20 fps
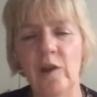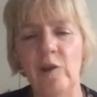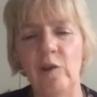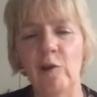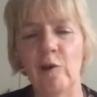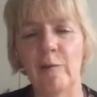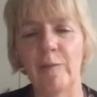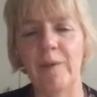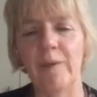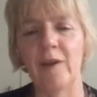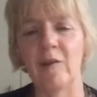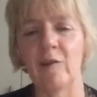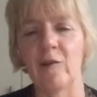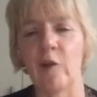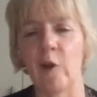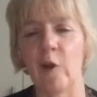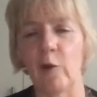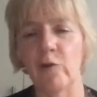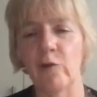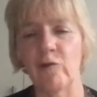European
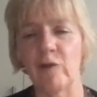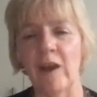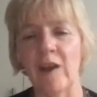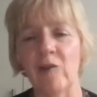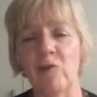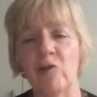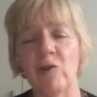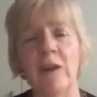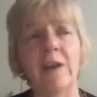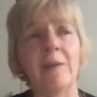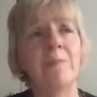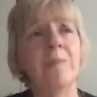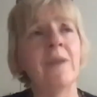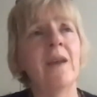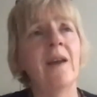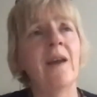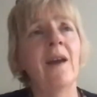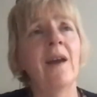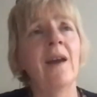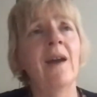growth strategy.
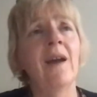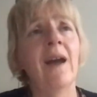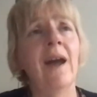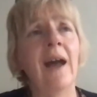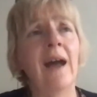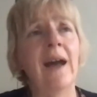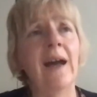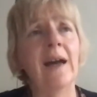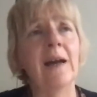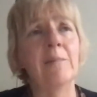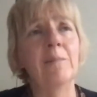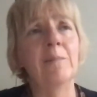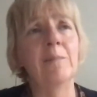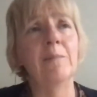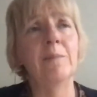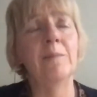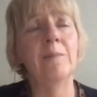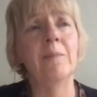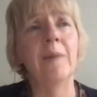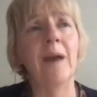
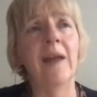Um,